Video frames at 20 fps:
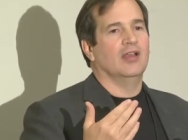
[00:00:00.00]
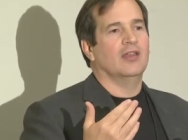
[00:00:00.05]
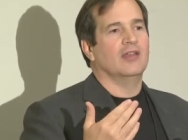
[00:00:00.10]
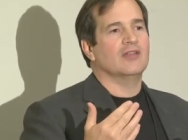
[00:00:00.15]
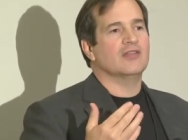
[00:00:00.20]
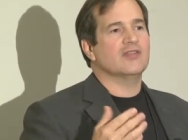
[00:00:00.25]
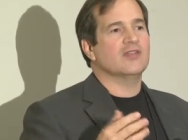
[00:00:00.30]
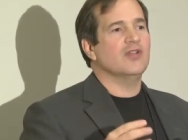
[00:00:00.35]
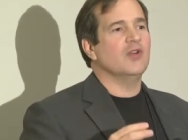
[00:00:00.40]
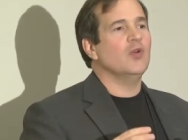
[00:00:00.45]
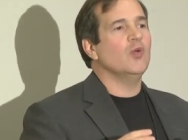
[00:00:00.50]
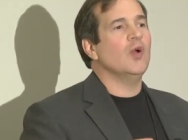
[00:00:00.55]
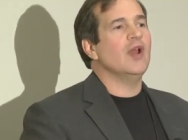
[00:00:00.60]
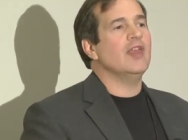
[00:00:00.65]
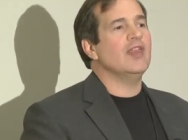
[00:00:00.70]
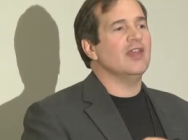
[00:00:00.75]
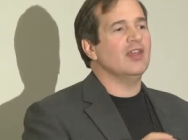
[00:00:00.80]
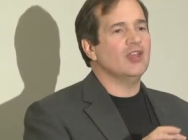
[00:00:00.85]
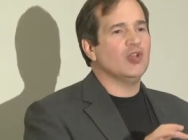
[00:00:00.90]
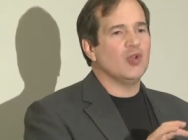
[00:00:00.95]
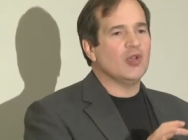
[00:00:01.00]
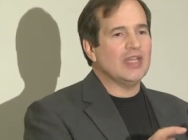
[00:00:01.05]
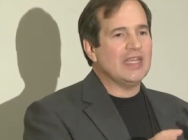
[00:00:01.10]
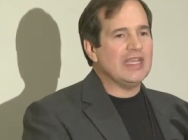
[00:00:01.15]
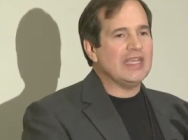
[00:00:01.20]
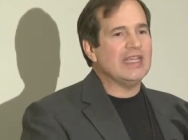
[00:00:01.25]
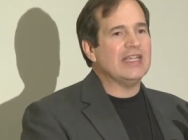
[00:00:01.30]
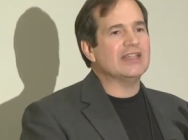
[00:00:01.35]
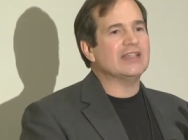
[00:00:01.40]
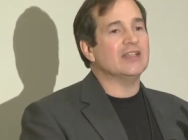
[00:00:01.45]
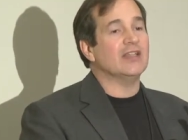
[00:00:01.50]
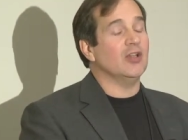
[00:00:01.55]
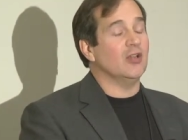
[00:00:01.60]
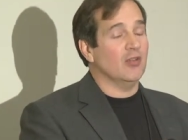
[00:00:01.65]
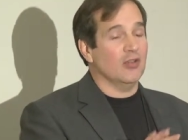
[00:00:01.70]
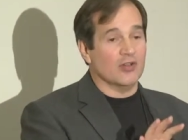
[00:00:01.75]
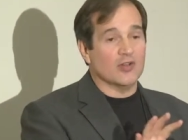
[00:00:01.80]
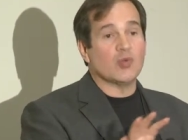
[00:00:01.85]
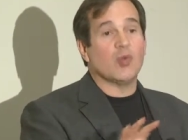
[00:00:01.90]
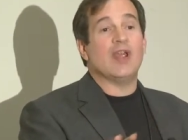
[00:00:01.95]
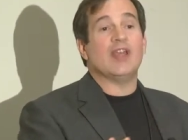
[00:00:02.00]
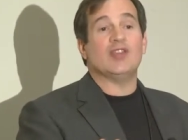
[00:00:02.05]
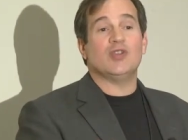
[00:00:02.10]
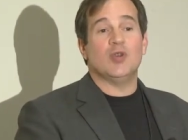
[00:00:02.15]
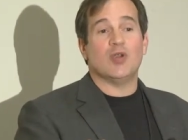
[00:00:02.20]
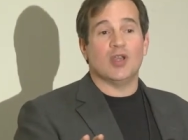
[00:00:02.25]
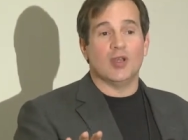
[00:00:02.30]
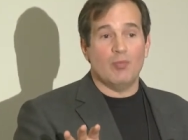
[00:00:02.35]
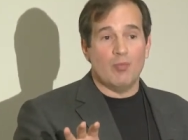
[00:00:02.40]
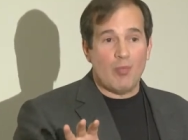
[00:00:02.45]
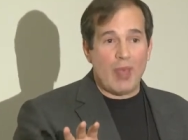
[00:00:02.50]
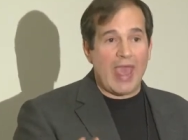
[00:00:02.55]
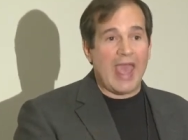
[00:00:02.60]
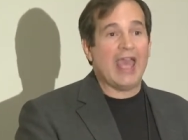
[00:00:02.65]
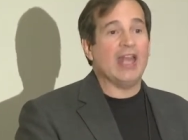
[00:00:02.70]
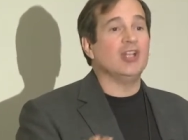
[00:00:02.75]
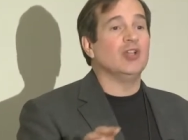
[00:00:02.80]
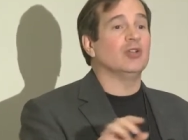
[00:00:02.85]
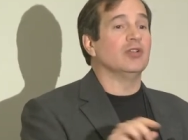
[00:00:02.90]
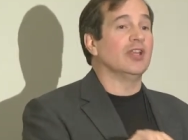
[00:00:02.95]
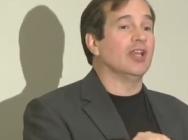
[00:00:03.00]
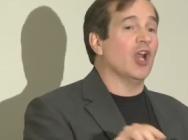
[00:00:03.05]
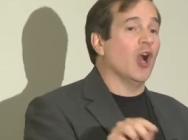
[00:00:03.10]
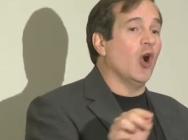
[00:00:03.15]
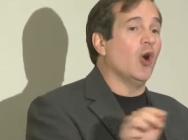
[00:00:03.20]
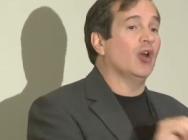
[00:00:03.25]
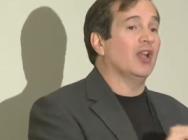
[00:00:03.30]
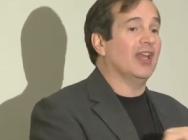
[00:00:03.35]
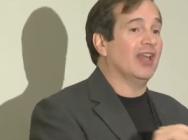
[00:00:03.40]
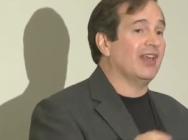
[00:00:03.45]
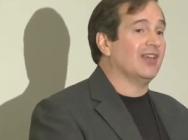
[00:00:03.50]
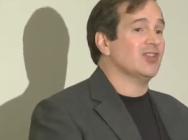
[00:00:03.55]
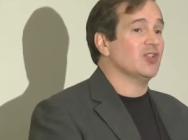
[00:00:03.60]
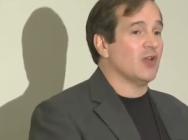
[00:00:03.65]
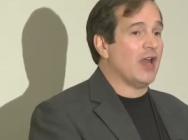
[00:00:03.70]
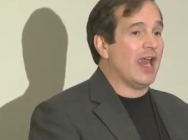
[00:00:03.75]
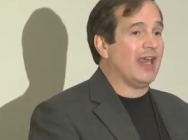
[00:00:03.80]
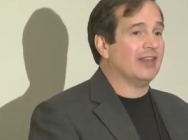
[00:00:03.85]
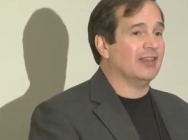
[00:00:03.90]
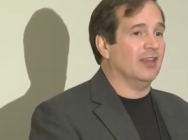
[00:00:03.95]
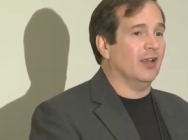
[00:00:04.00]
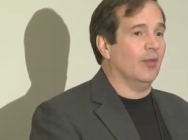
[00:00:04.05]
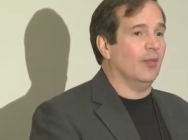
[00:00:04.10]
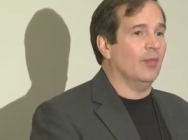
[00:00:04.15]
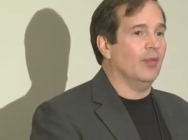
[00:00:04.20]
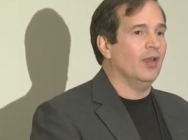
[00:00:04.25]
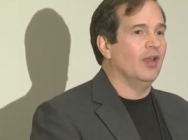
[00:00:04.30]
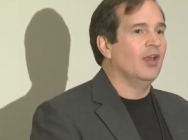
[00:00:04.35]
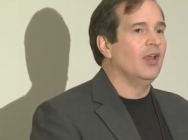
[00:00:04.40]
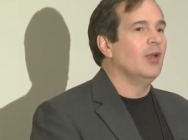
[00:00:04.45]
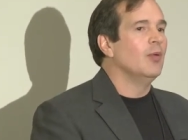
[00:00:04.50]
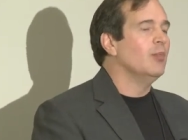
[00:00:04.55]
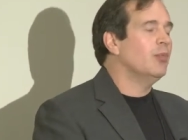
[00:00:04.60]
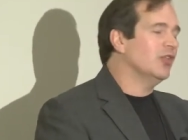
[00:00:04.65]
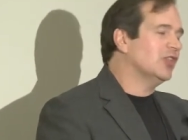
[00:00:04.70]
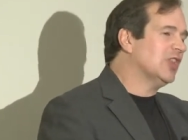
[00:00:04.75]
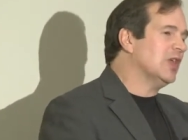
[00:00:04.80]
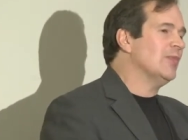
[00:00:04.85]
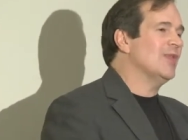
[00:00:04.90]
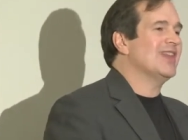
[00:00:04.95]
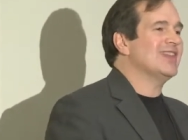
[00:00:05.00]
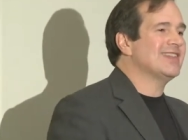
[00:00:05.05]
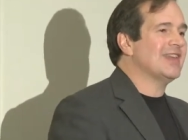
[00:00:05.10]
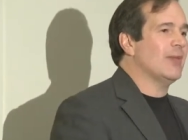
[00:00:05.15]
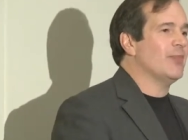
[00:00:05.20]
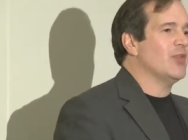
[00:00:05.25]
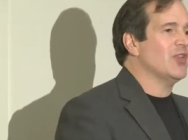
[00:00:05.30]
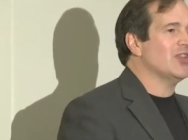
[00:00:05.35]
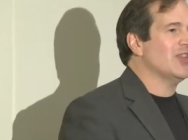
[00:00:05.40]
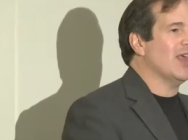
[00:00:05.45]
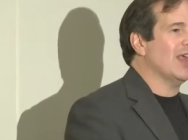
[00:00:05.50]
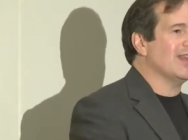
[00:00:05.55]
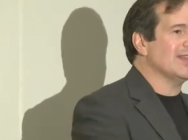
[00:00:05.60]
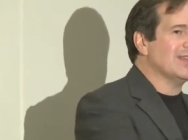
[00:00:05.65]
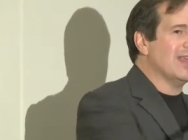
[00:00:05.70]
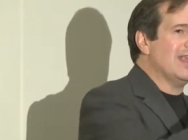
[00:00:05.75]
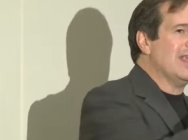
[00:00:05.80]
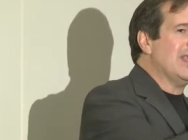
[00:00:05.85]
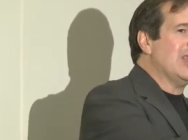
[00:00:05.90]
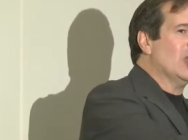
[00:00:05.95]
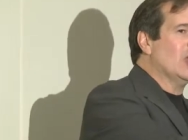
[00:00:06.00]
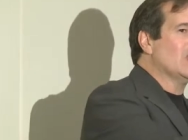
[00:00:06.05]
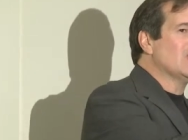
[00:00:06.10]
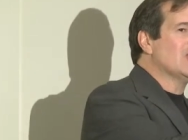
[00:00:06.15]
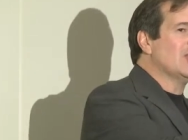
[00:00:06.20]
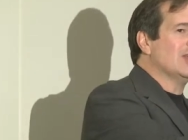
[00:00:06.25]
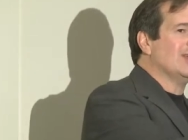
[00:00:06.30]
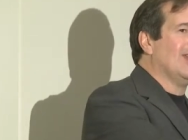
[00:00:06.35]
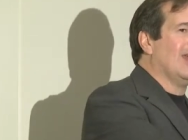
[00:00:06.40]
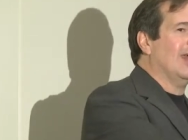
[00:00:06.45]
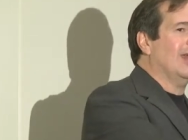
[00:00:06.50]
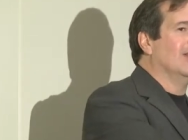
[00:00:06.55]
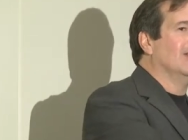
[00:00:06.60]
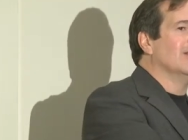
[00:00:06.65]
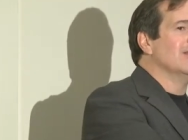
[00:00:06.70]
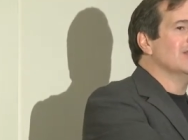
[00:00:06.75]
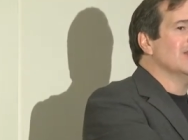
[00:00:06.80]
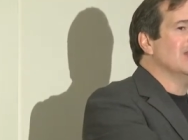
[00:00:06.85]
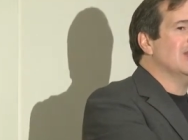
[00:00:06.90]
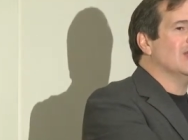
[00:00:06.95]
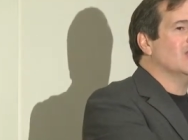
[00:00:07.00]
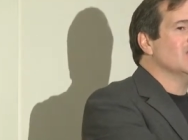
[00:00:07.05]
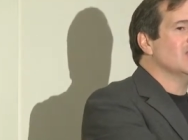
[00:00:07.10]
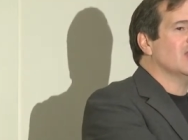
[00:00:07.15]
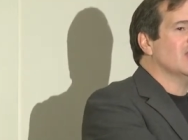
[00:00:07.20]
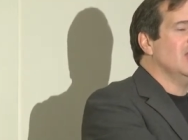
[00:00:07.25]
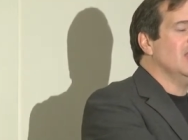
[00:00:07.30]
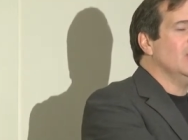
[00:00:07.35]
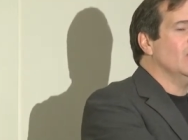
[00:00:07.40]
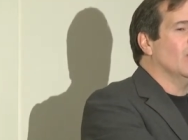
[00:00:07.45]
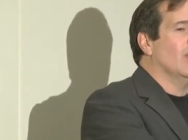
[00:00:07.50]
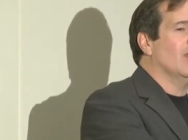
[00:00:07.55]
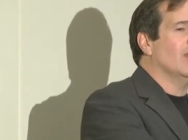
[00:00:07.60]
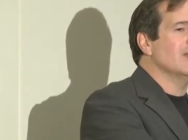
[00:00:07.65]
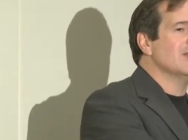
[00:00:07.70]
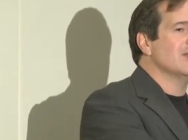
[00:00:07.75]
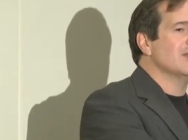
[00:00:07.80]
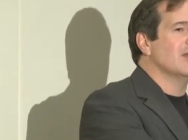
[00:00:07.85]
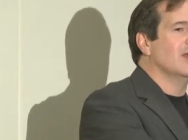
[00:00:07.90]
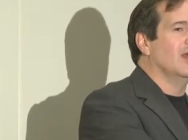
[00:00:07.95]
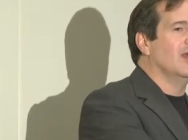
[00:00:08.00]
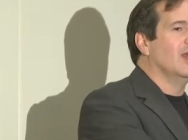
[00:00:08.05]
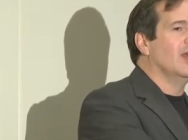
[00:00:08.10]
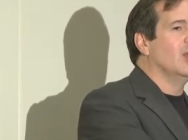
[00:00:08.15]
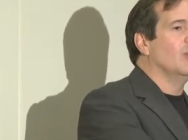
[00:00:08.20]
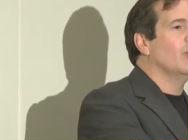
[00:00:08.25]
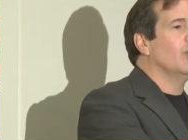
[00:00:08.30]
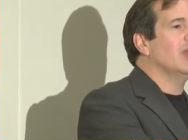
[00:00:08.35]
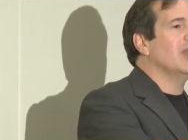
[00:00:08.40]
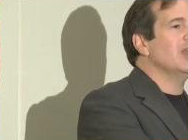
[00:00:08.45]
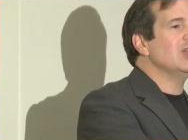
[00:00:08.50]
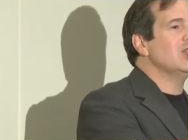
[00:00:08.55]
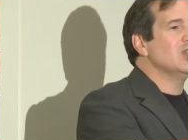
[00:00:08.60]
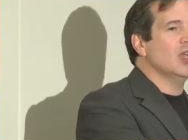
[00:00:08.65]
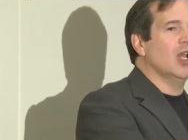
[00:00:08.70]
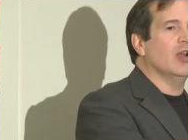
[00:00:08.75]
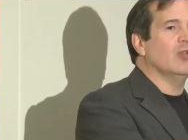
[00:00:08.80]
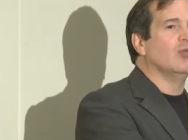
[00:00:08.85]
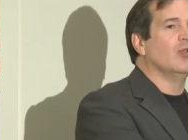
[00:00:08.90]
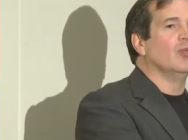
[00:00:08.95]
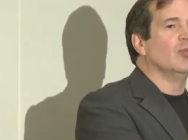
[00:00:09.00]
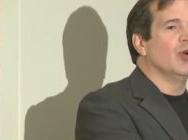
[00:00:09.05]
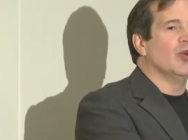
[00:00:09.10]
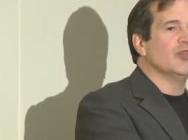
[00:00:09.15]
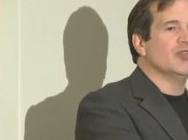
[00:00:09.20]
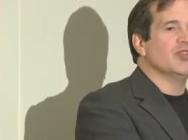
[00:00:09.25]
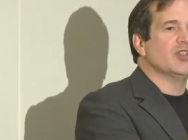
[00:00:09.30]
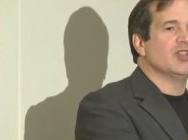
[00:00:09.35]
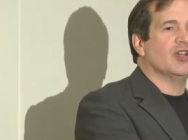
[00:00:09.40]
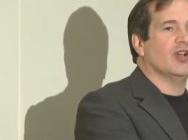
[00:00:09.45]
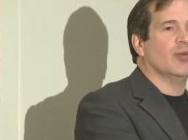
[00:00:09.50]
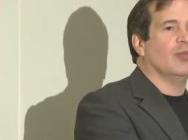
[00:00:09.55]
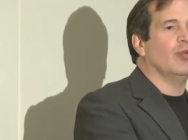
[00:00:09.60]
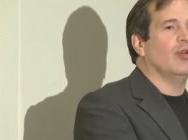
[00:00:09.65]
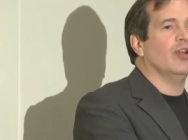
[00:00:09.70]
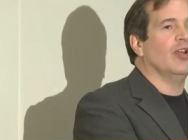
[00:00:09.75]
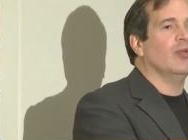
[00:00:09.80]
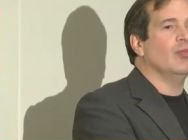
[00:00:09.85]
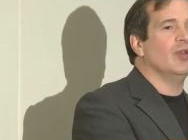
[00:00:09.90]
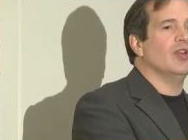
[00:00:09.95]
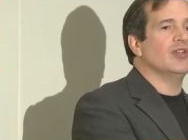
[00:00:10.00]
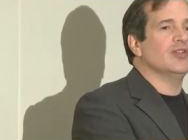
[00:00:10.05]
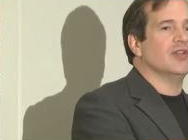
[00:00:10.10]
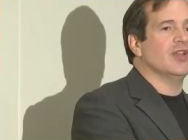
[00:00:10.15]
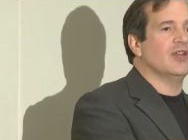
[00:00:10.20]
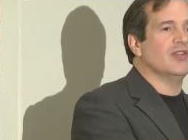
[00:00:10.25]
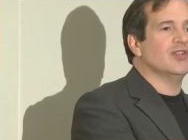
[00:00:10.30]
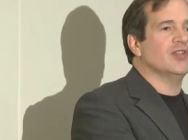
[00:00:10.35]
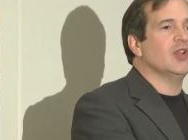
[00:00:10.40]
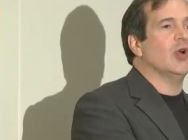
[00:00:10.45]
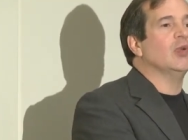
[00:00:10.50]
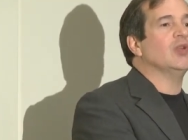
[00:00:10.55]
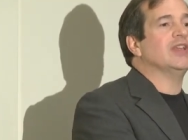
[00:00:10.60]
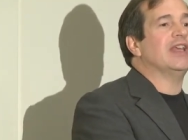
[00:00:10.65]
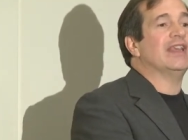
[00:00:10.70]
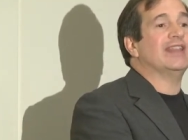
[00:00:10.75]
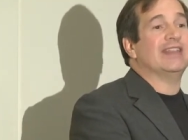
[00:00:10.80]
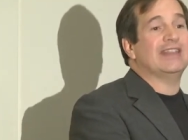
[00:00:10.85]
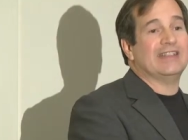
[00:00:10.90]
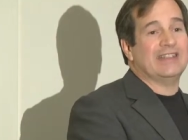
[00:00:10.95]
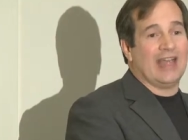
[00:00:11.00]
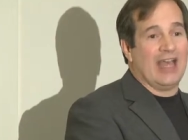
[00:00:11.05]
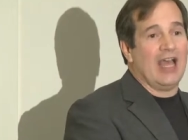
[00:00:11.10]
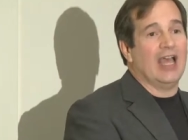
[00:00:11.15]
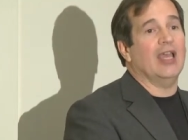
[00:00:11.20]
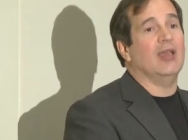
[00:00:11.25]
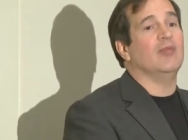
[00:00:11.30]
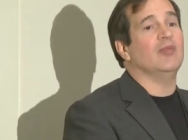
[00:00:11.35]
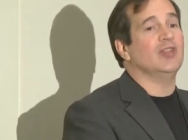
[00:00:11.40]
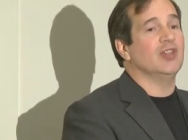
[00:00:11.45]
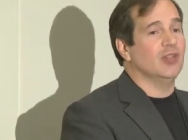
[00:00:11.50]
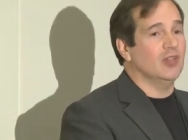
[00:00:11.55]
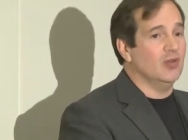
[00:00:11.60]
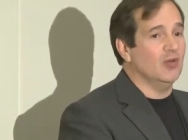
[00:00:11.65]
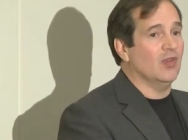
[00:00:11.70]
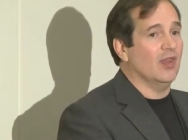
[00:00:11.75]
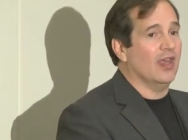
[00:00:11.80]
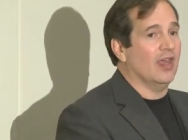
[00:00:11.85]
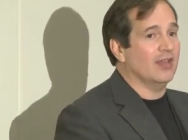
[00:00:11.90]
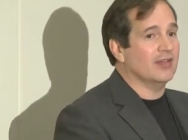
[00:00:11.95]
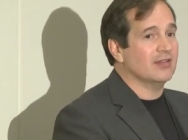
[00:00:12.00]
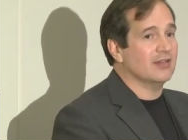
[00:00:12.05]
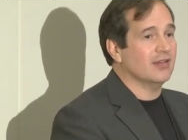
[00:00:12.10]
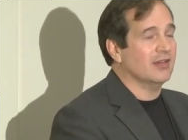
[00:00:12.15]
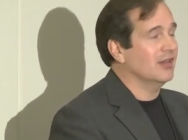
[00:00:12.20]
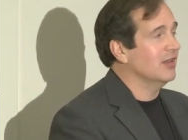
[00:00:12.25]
There's no way that you can easily do it. There's ways you can manually go and extract them, put them in a separate thing and say, here's the titles and here's the keywords. But in general, most SharePoint administrators don't take the time to do that.